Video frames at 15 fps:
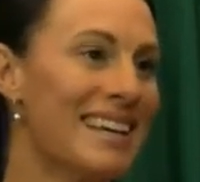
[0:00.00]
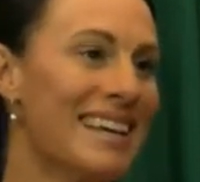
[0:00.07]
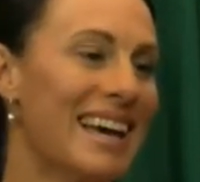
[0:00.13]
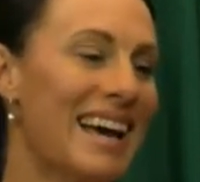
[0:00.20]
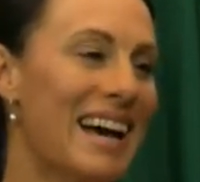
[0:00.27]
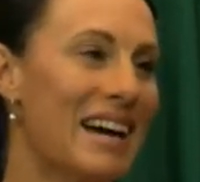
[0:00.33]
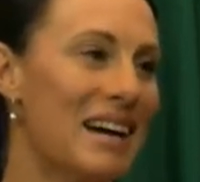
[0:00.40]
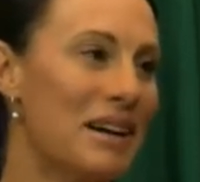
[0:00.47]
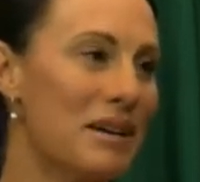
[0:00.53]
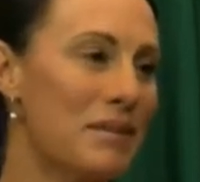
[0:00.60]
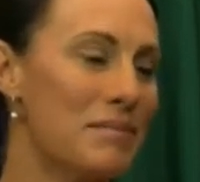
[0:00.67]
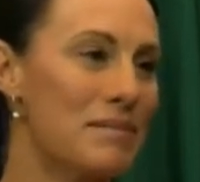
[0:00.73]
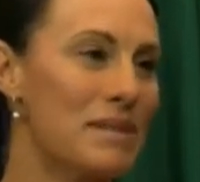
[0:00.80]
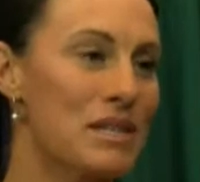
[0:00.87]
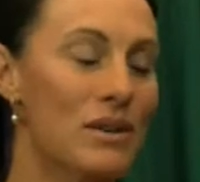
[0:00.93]

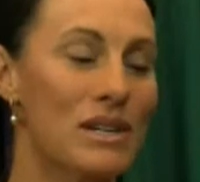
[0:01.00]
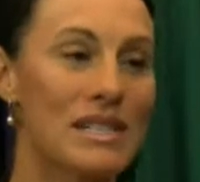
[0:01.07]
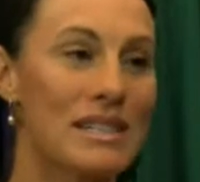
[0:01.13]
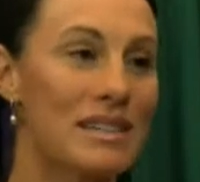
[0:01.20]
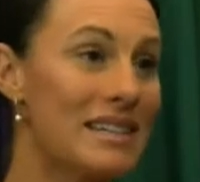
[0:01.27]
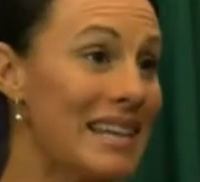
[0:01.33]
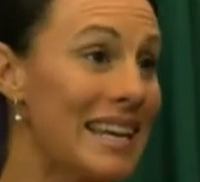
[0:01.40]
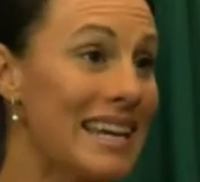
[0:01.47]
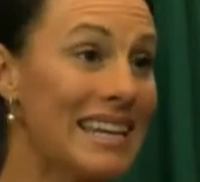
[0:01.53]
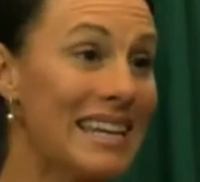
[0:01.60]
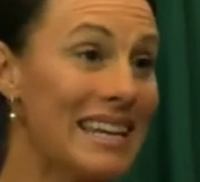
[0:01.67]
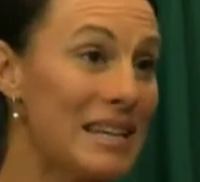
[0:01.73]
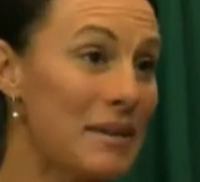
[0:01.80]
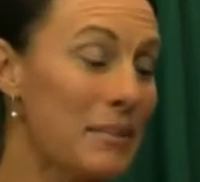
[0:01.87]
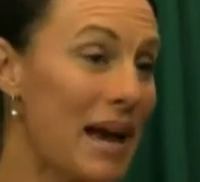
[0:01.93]
So I didn't need
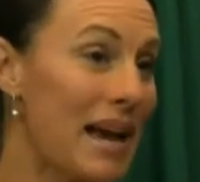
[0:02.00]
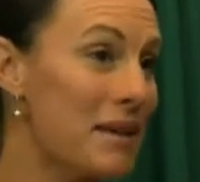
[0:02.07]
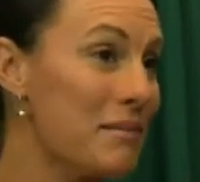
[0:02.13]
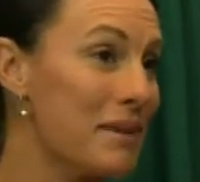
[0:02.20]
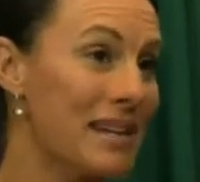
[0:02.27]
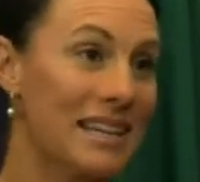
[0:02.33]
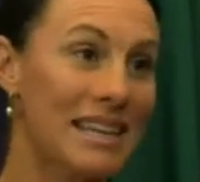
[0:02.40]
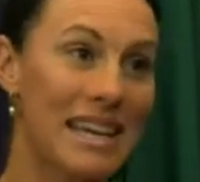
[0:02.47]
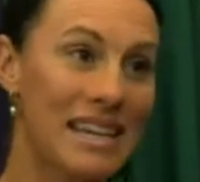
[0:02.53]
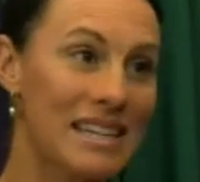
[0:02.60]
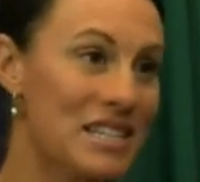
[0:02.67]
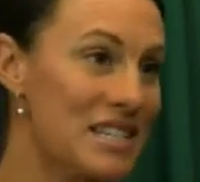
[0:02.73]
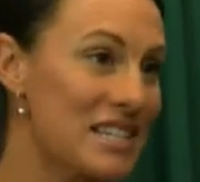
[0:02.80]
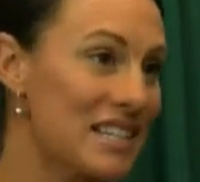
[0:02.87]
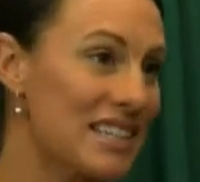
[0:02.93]
any pain
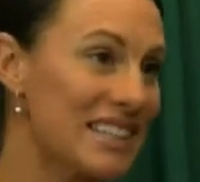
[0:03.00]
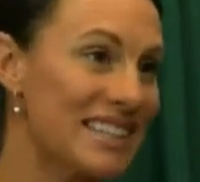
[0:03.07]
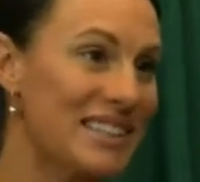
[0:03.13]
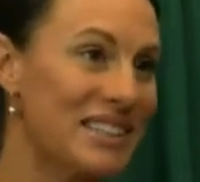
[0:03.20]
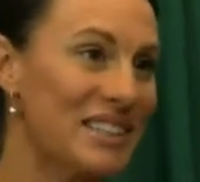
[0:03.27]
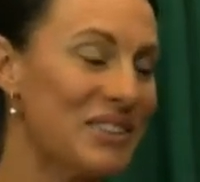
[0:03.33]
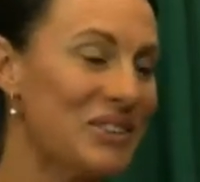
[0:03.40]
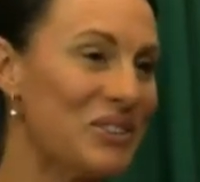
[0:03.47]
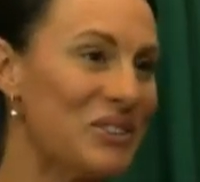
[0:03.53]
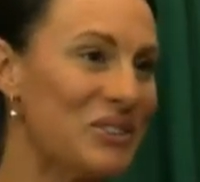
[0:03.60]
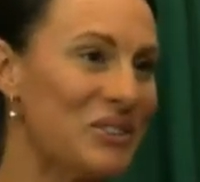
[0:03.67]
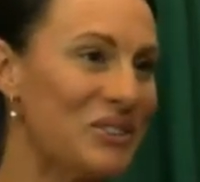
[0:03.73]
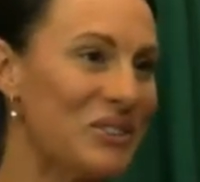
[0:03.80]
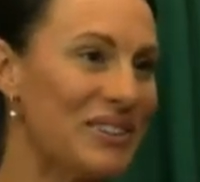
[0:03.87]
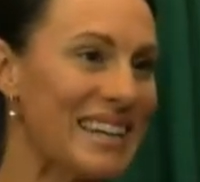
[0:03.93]
medication
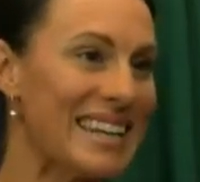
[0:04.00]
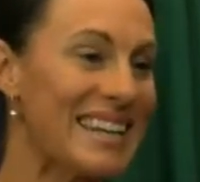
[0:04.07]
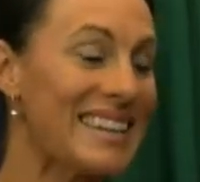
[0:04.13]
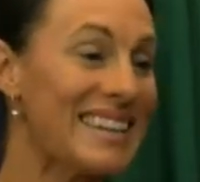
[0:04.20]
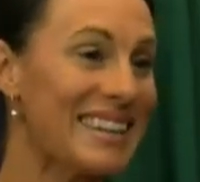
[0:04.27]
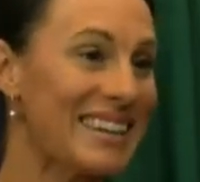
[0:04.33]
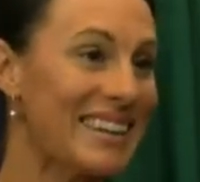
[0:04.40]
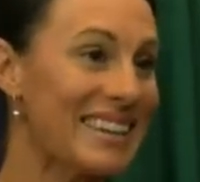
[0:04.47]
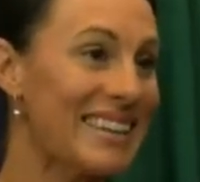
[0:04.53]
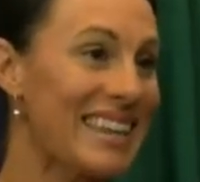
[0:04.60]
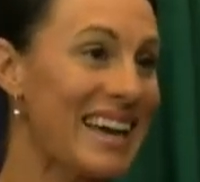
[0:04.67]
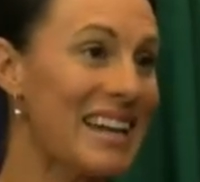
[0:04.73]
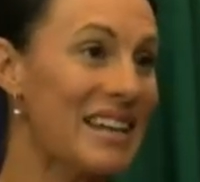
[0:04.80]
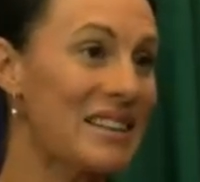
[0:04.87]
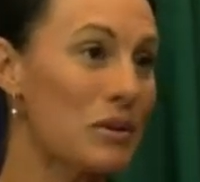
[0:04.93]
or anything like
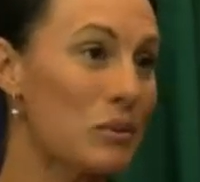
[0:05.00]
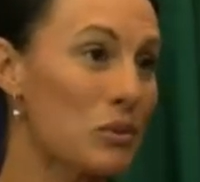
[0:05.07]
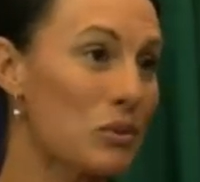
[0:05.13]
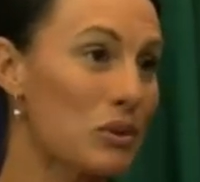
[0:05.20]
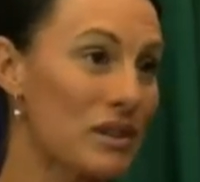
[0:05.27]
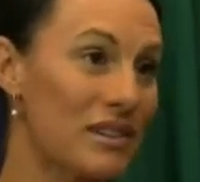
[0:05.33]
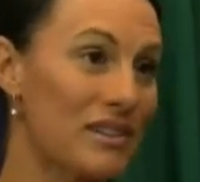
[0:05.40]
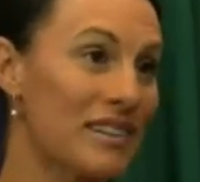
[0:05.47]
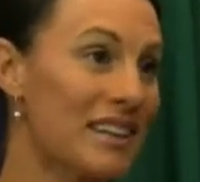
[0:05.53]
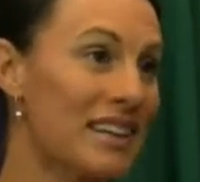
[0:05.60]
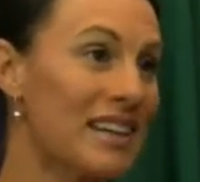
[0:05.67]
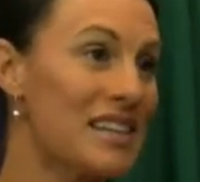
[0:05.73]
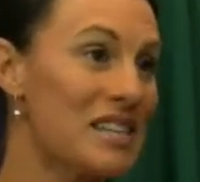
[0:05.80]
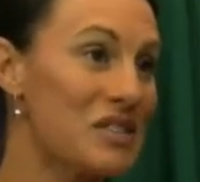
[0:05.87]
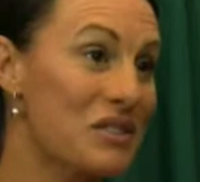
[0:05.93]
that. The water
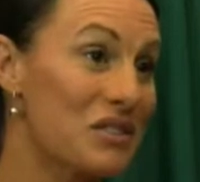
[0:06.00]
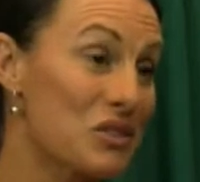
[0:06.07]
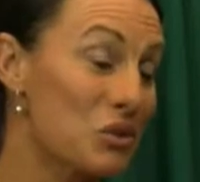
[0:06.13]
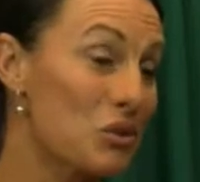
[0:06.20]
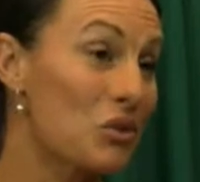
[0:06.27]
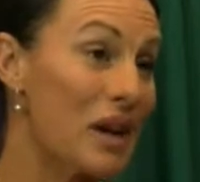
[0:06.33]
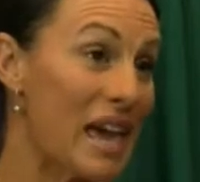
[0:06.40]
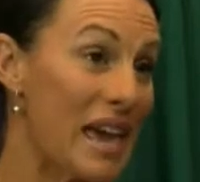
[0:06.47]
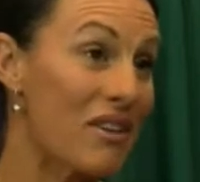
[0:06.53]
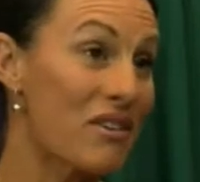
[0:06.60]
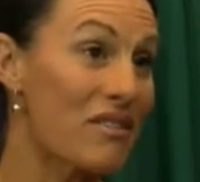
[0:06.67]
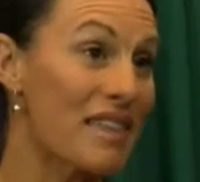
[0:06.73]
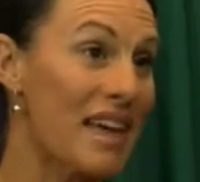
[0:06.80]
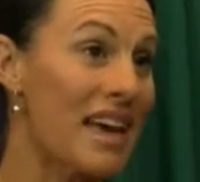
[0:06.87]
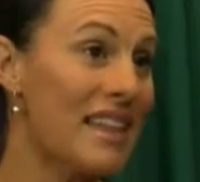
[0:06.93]
sort of took care
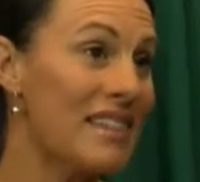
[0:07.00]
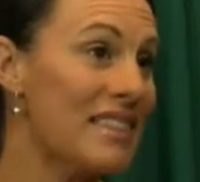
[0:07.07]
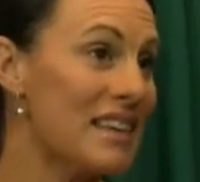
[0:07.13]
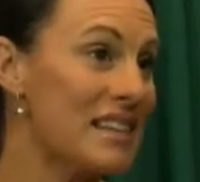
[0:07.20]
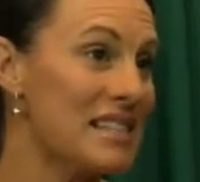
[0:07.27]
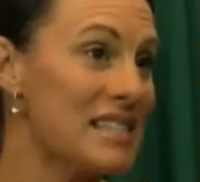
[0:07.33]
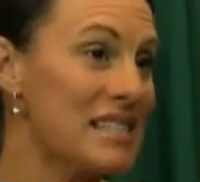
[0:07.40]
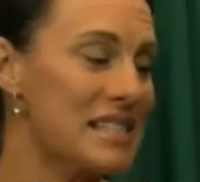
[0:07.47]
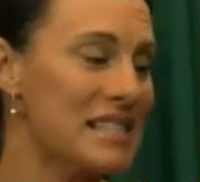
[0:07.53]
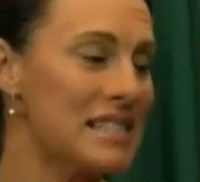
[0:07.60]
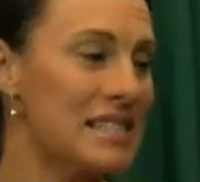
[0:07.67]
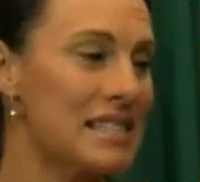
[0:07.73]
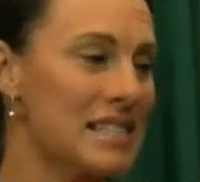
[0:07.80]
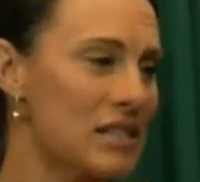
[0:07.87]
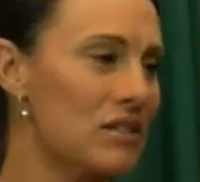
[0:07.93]
of that. There's
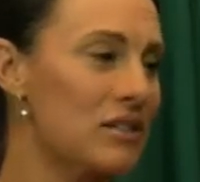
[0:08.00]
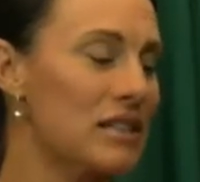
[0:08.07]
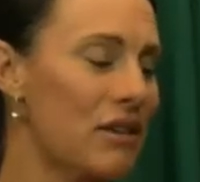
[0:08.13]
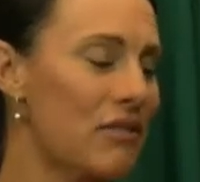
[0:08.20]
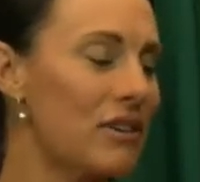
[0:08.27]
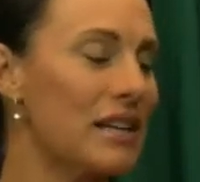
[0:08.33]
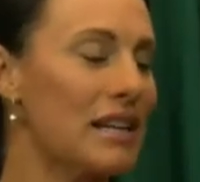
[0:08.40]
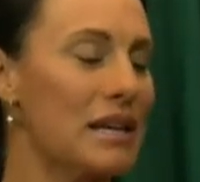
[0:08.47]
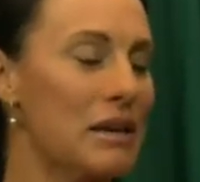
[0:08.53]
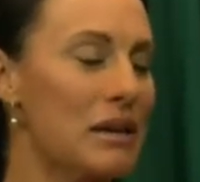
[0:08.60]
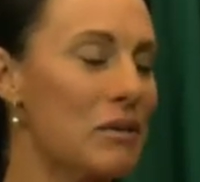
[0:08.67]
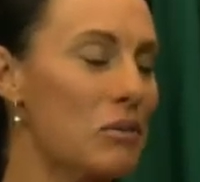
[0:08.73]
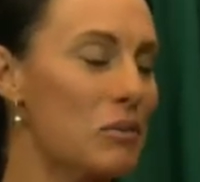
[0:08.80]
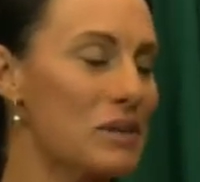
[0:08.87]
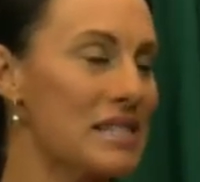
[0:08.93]
still definitely
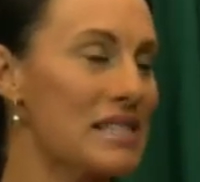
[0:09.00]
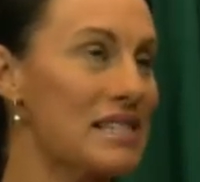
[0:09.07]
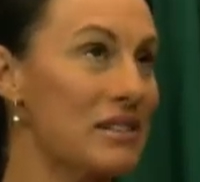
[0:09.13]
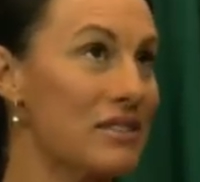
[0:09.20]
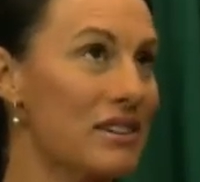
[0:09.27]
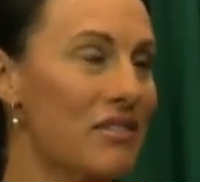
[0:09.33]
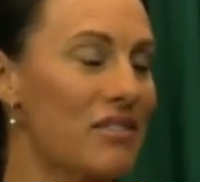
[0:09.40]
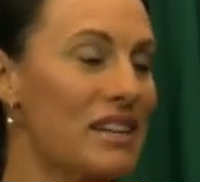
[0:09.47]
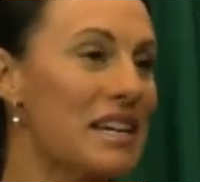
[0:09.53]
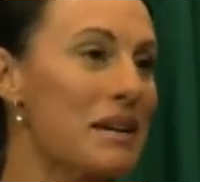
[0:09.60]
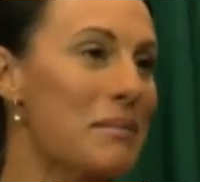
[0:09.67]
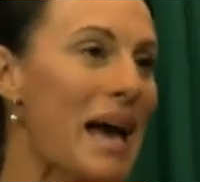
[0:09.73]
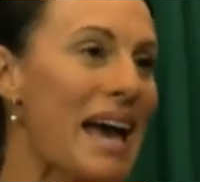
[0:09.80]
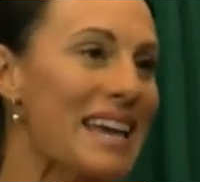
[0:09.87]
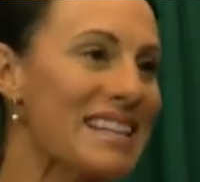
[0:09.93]
a
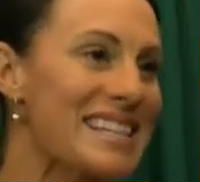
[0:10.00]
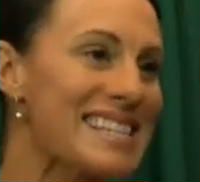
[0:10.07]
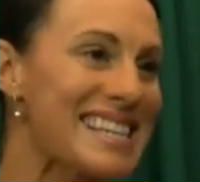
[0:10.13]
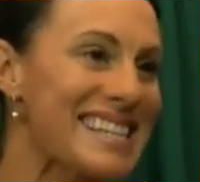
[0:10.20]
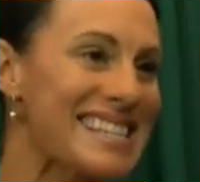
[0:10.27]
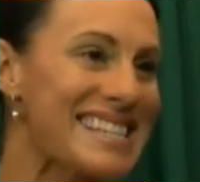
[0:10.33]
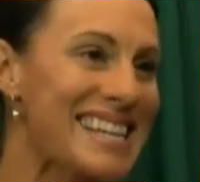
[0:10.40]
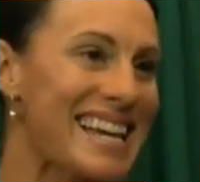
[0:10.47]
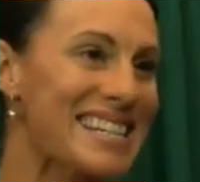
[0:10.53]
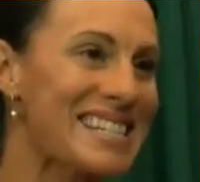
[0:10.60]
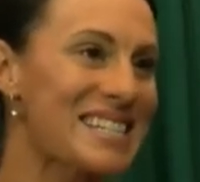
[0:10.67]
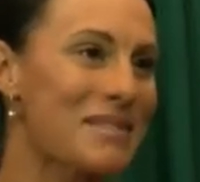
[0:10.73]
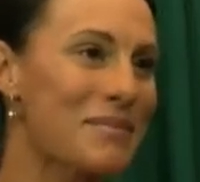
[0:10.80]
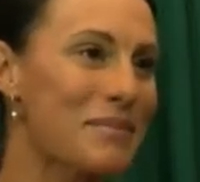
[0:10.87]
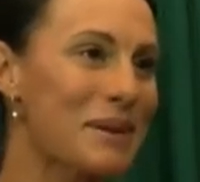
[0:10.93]
pain
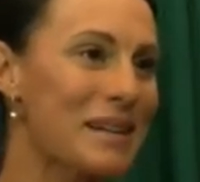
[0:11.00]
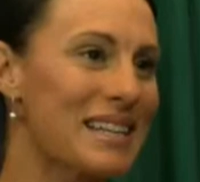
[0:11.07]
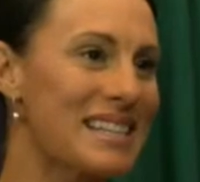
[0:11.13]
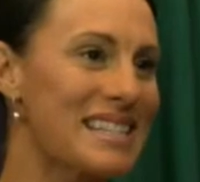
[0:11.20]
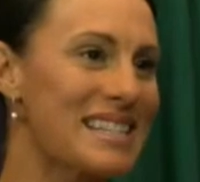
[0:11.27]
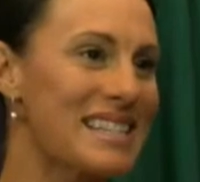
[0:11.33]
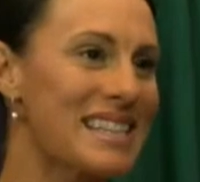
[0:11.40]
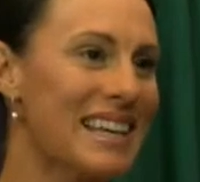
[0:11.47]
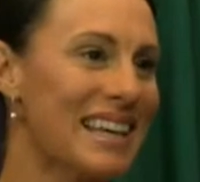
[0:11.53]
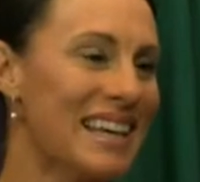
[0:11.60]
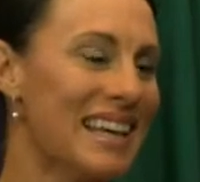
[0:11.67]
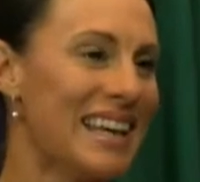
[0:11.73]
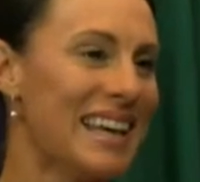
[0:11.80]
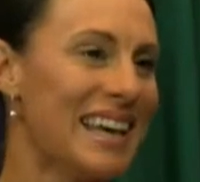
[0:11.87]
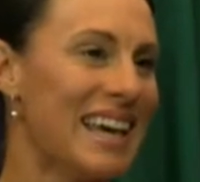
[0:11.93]
sensation, but
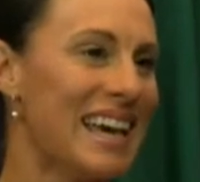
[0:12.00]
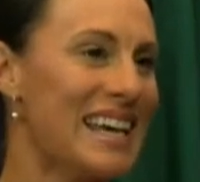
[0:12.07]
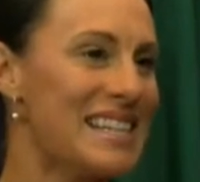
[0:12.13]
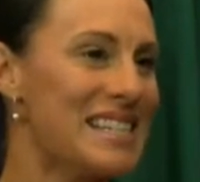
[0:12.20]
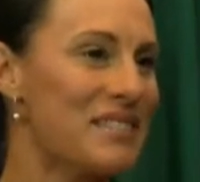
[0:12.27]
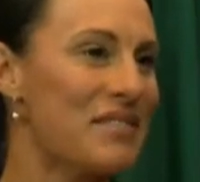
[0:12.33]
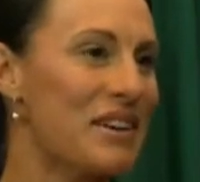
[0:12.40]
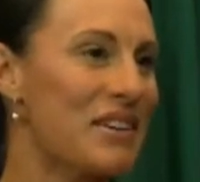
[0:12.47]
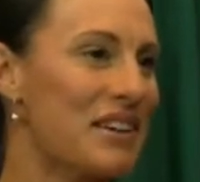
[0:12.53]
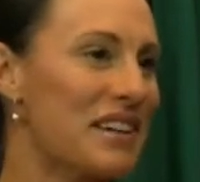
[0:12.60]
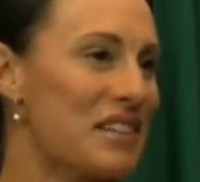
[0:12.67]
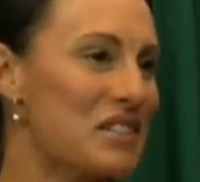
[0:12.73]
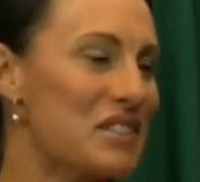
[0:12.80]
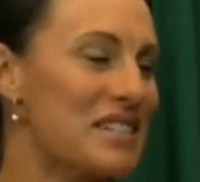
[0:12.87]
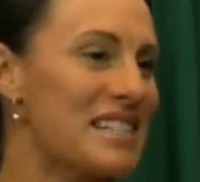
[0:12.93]
it's a very
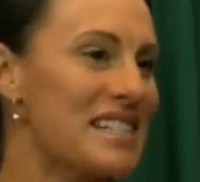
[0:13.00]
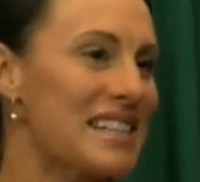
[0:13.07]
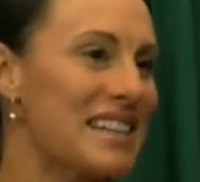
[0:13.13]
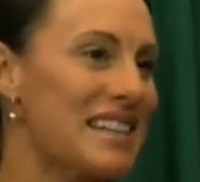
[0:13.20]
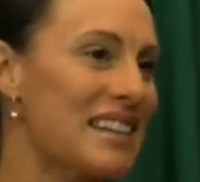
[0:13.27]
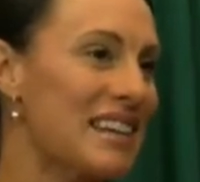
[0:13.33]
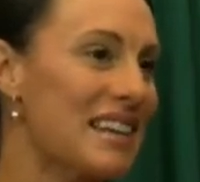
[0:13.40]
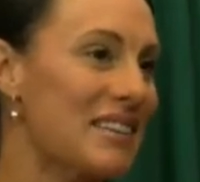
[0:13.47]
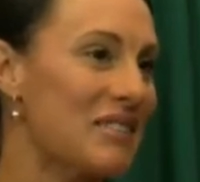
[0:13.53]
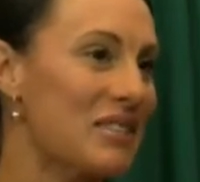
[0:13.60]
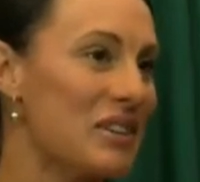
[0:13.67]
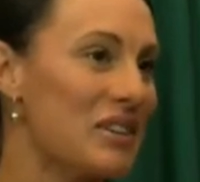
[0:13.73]
interesting thing.